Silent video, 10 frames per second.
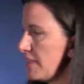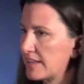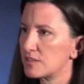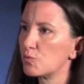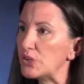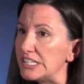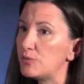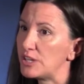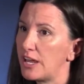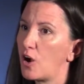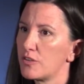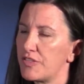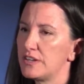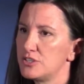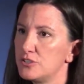I mean, that's a really, really
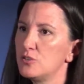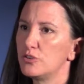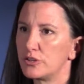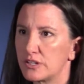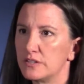hard thing to do